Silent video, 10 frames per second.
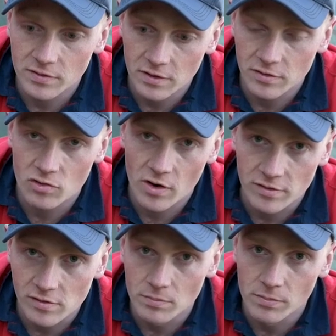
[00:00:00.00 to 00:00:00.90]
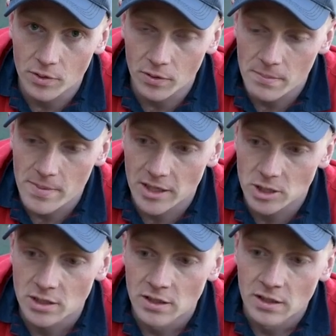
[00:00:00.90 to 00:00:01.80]
the stress isn't put on the
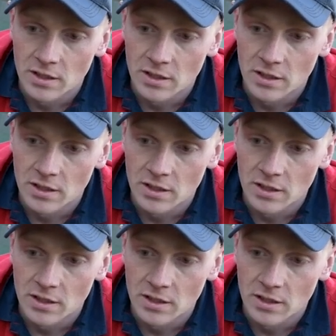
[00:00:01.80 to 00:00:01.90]
mesh.